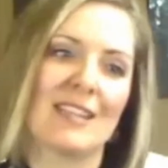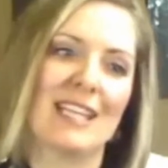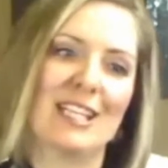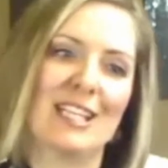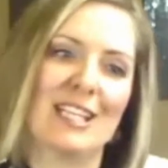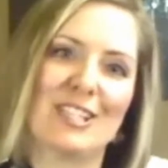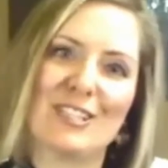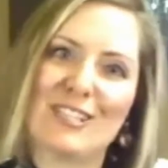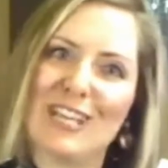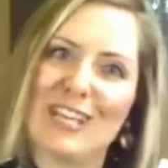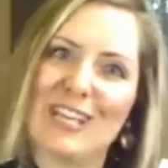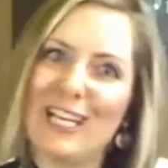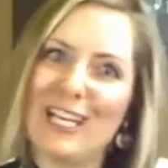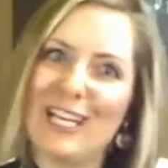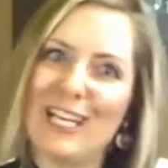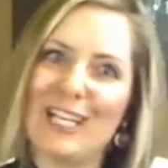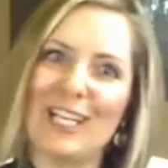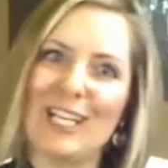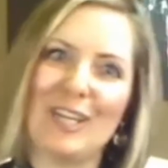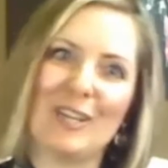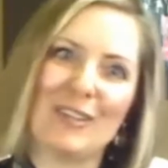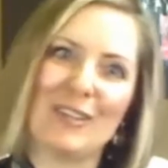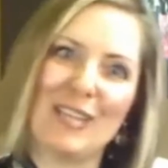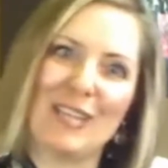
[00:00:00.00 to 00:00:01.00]
that just kind
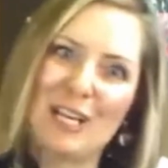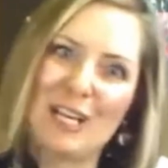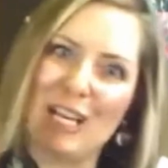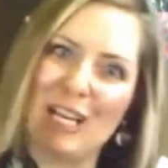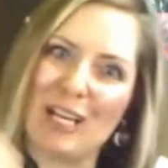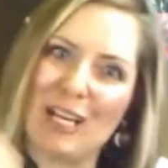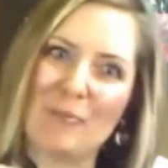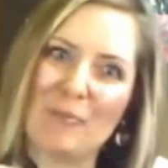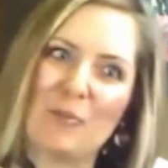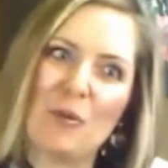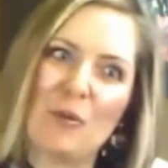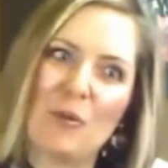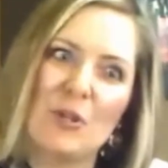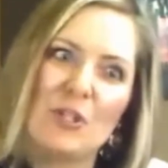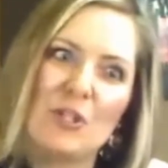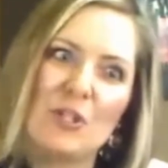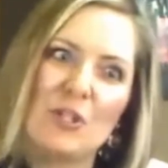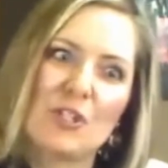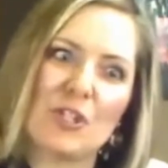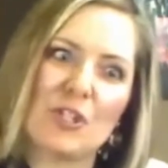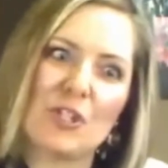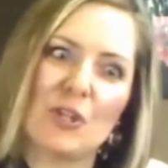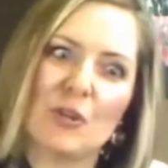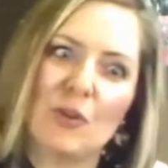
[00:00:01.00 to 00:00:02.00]
of
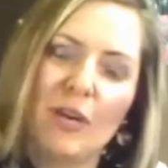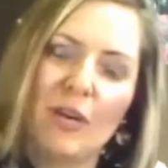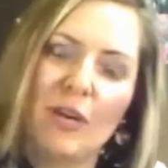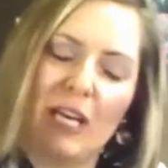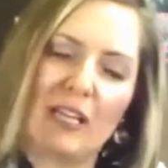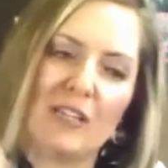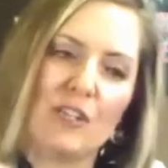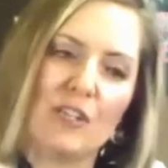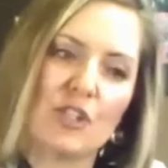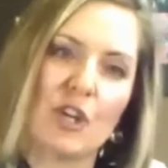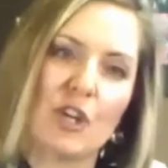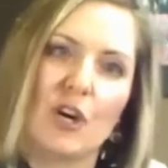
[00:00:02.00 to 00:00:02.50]
push you and